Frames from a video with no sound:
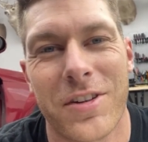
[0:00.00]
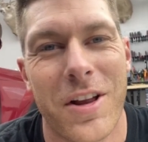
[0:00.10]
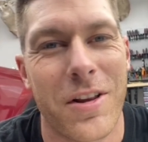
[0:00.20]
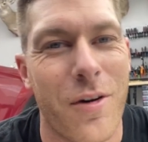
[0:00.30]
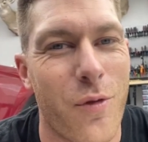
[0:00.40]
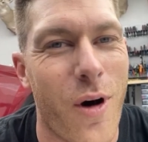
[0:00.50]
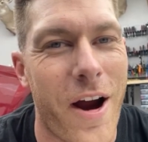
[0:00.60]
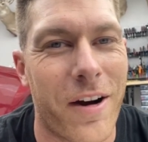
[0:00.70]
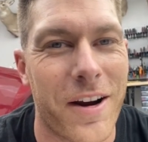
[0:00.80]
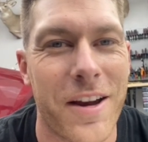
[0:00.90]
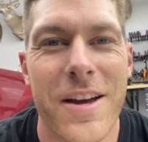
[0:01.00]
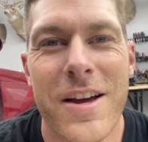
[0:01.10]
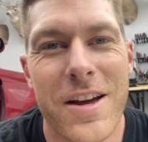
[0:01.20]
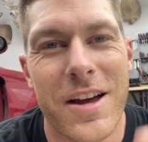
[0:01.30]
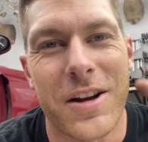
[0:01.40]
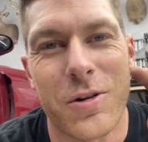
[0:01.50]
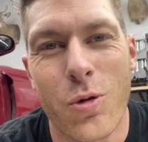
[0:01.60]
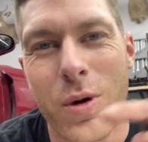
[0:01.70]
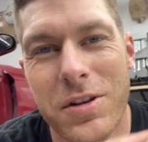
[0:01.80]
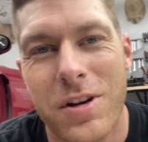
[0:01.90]
I love wiring and
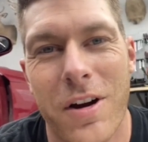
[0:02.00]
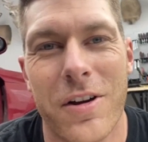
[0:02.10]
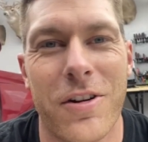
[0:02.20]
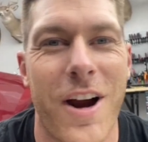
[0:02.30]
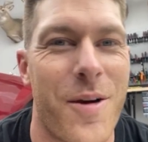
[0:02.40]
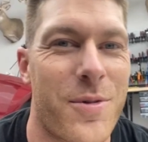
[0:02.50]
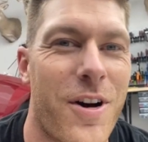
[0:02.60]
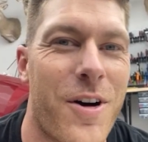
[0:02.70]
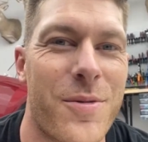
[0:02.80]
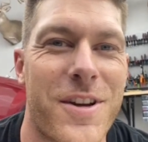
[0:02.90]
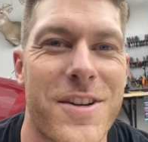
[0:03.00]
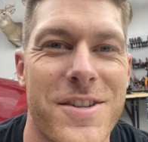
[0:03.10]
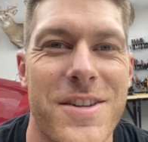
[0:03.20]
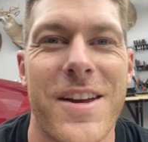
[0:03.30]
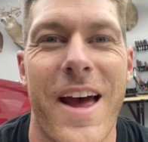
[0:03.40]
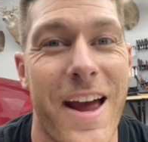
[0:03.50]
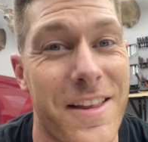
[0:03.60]
quit talking crap y'all because hey,